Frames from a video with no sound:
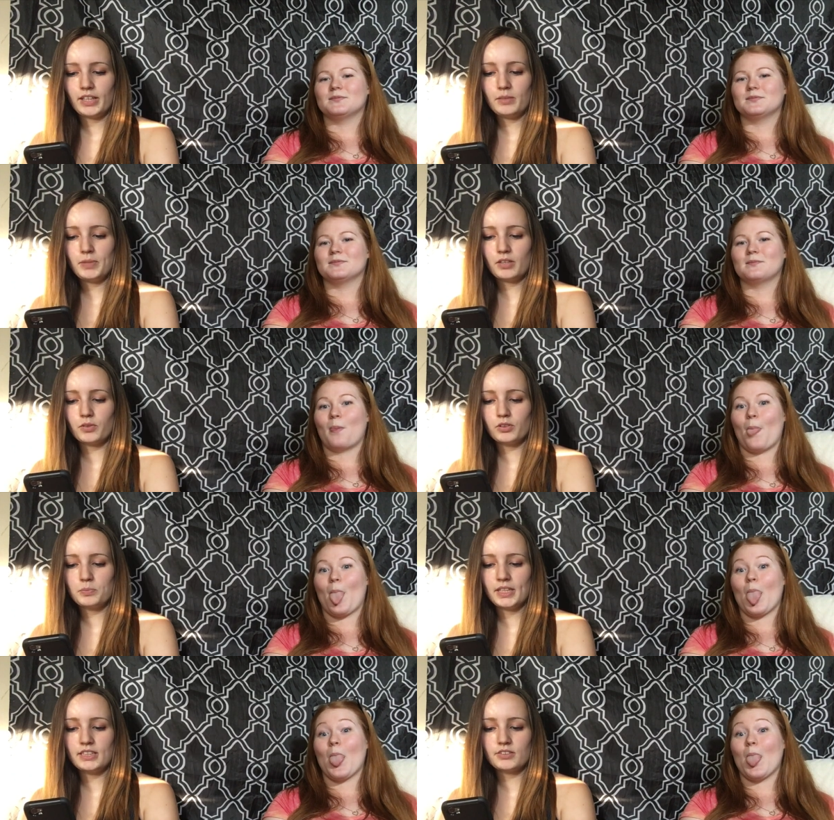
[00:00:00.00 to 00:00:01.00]
Speaker 1: I pick
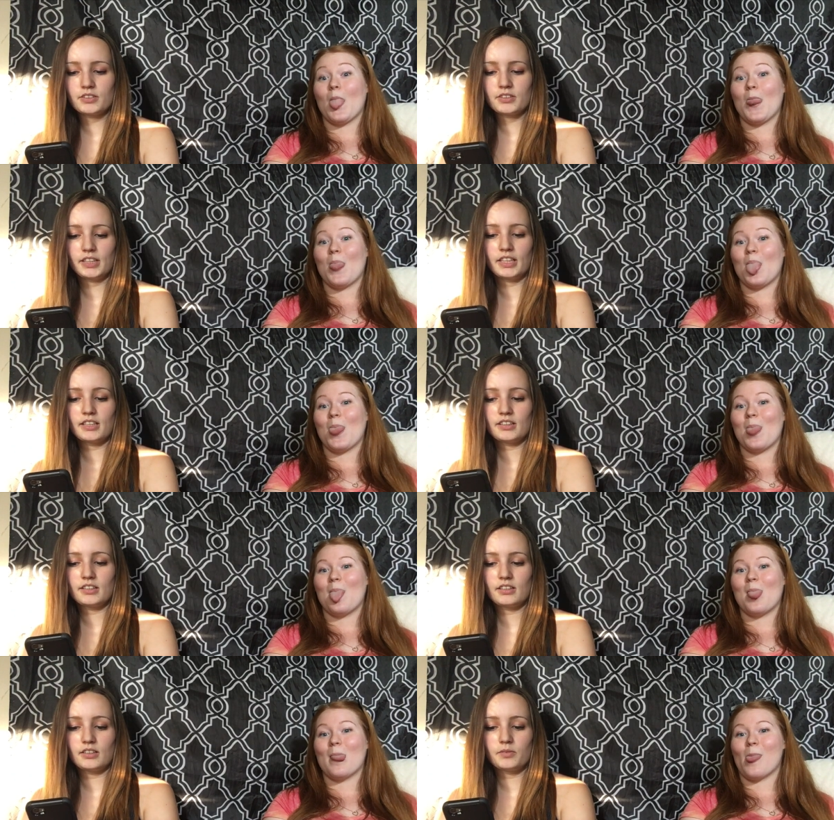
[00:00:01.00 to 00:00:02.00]
rollerblades or like,
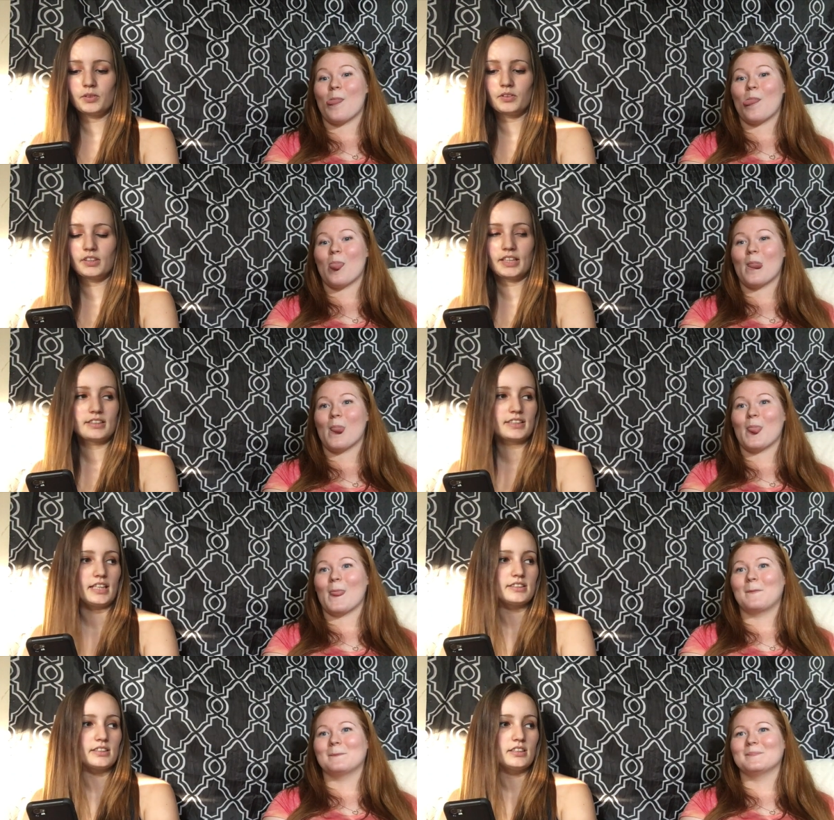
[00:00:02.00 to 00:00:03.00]
ro- like
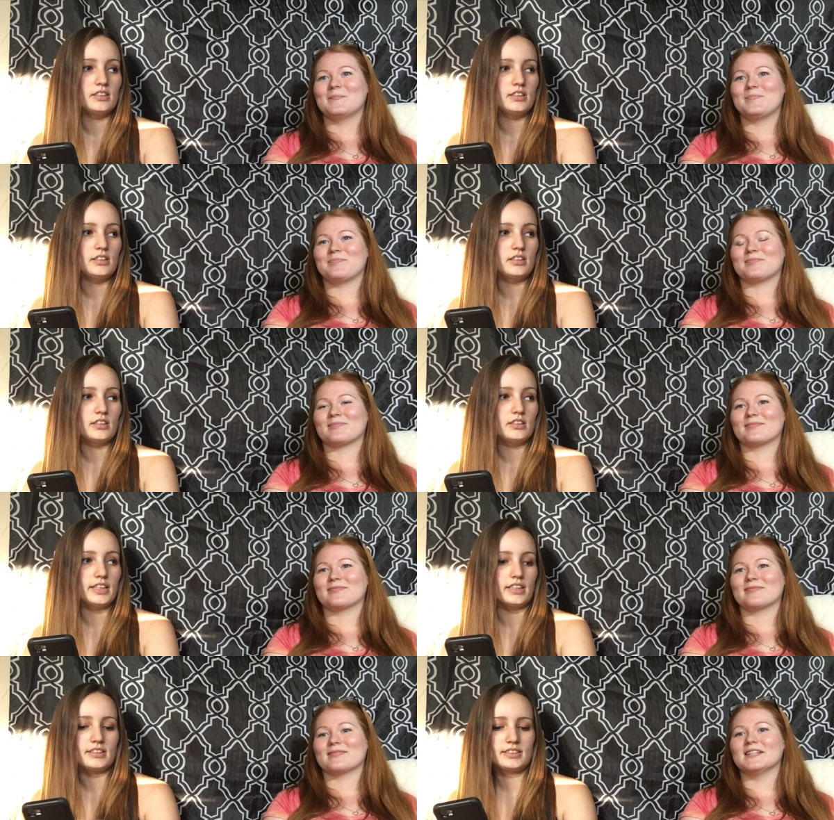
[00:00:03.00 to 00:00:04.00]
skates,
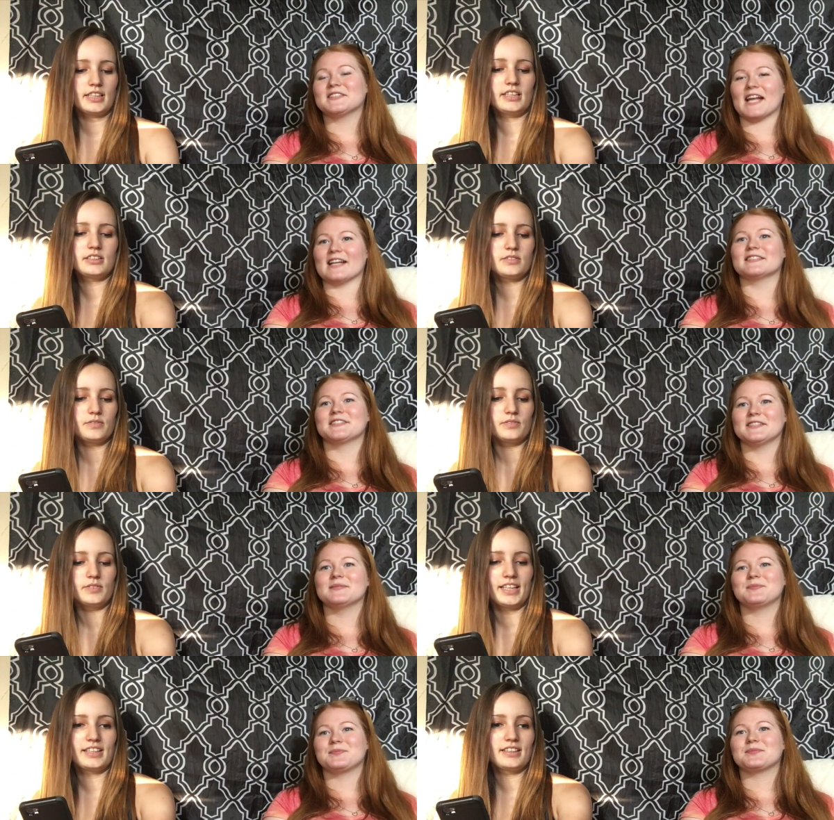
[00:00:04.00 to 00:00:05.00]
like skates, skates.
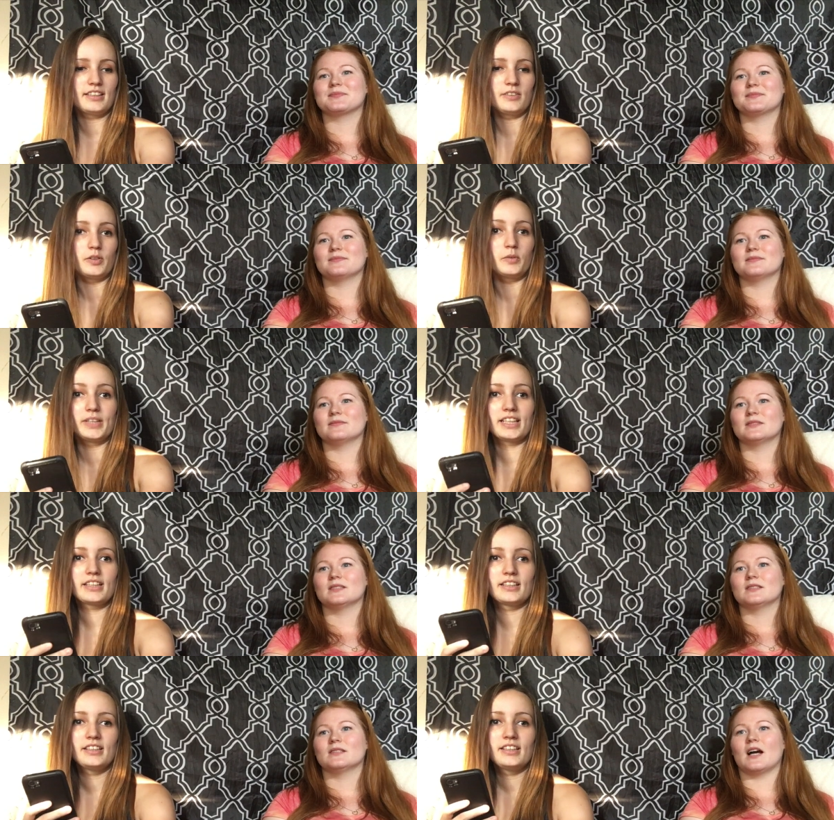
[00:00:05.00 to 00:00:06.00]
like a
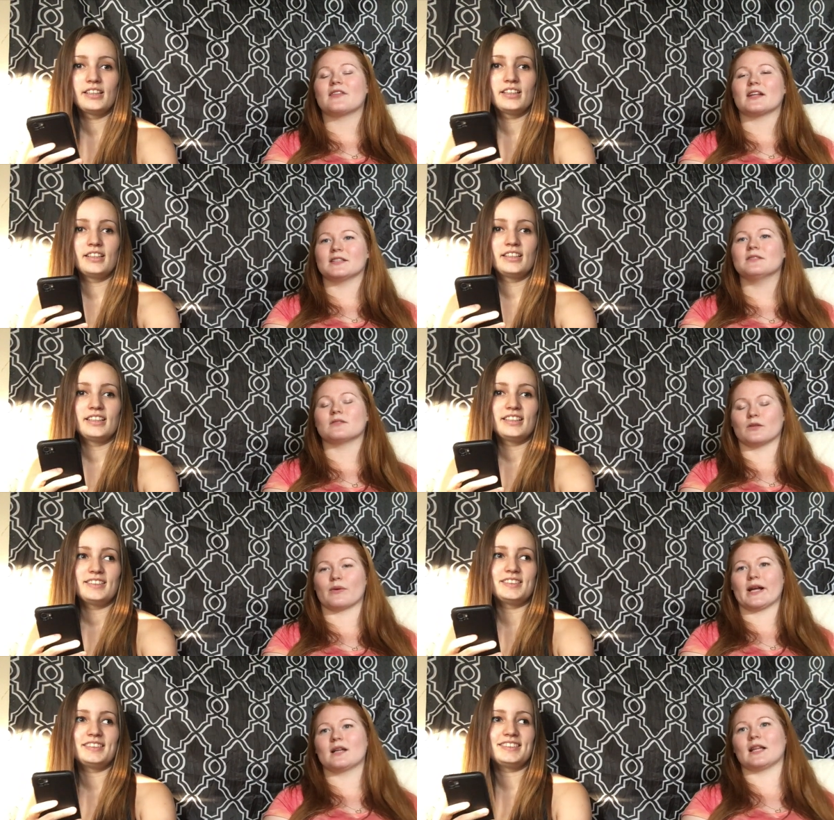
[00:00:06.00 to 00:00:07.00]
rink?
Speaker 2: I think the
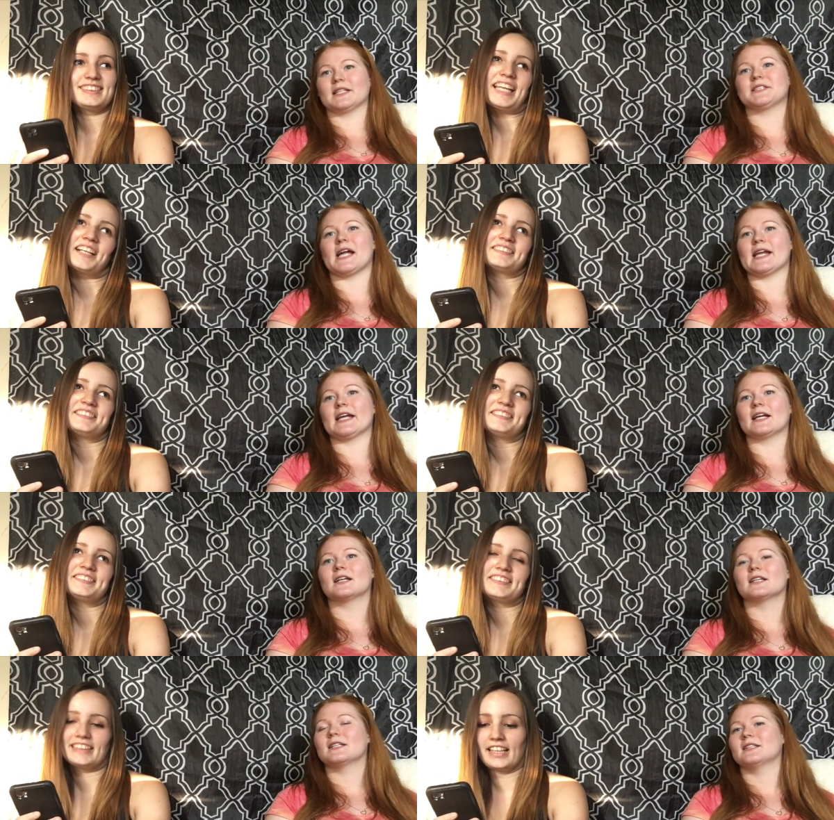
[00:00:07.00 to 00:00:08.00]
rink, like yeah. skating.
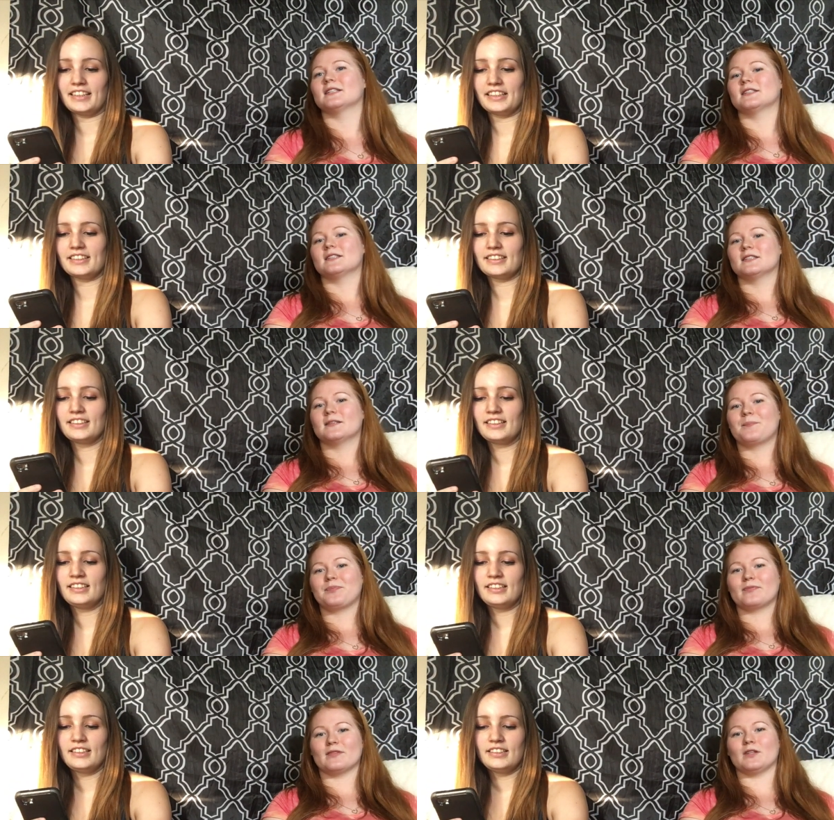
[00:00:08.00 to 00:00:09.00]
Yeah, I like
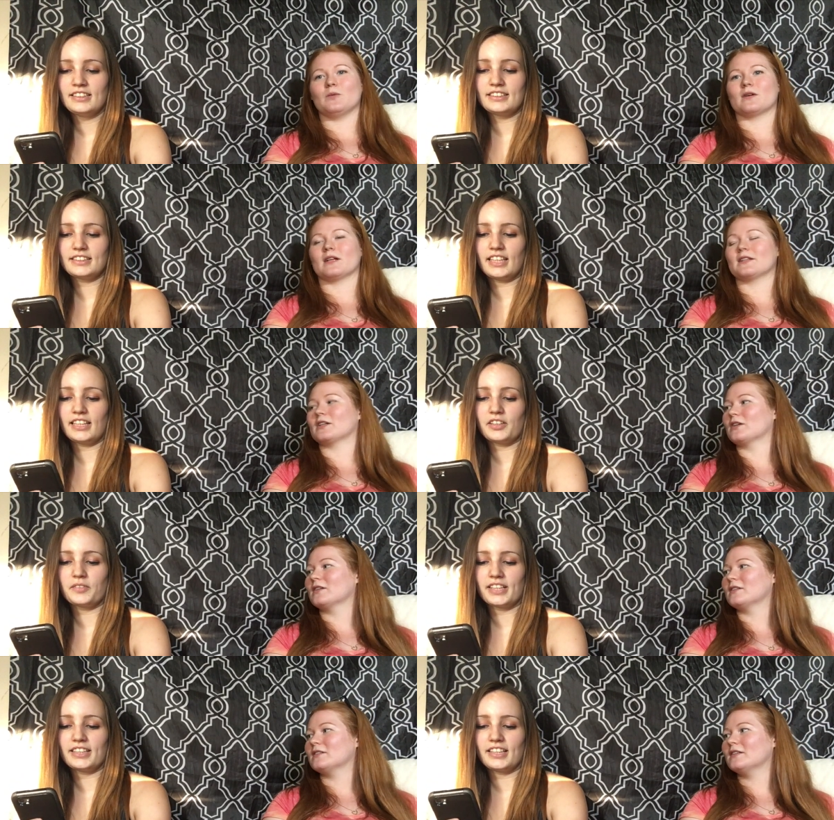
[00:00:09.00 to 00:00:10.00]
you were skating
Speaker 1: like the-
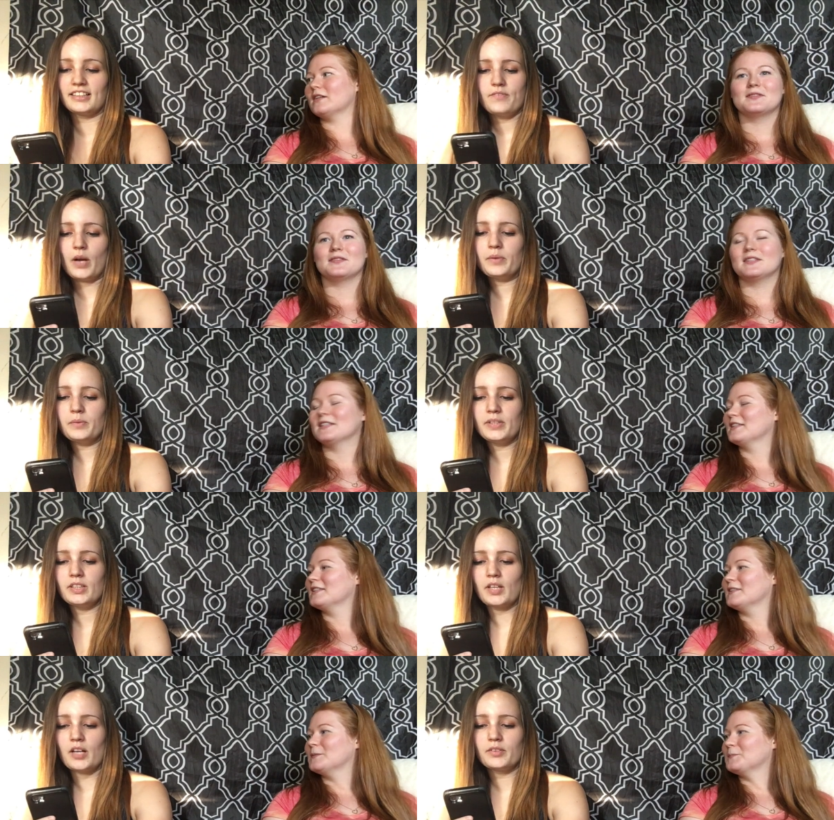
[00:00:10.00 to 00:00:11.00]
on a rink. Yeah. If I were to
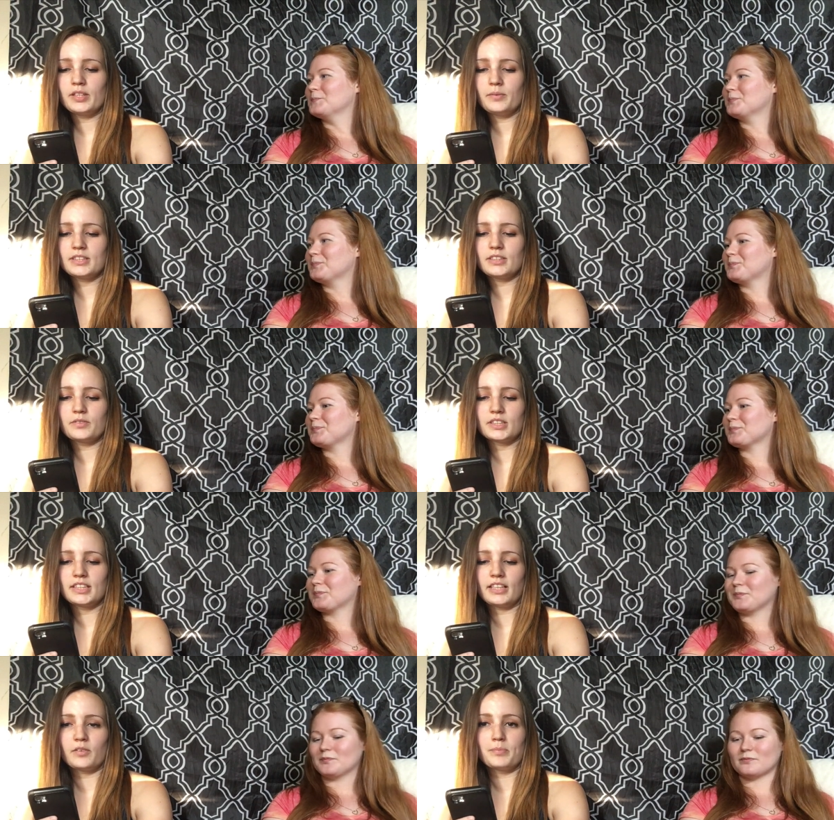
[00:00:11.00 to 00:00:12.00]
win the lottery, what's the first thing I